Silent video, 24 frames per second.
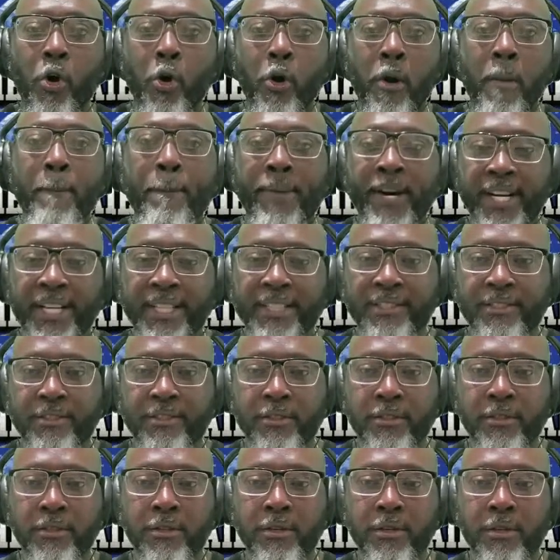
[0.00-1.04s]
or bust?
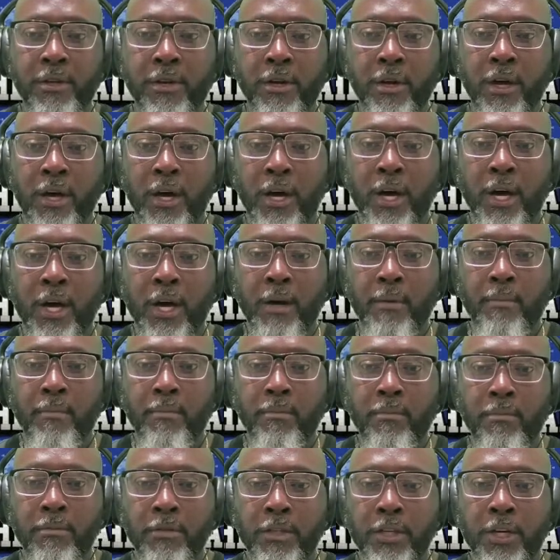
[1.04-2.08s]

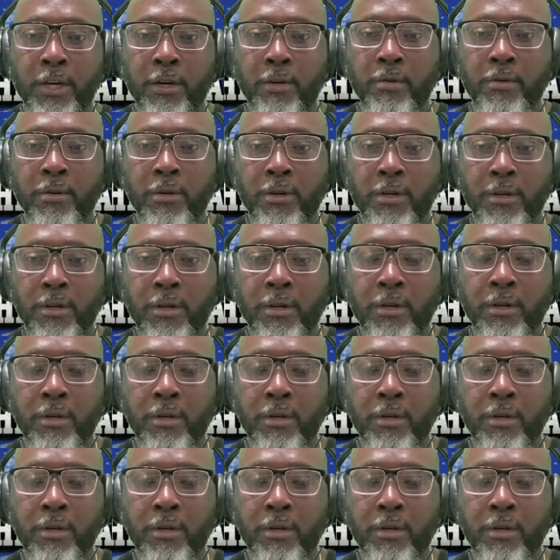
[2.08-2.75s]
Um, you know,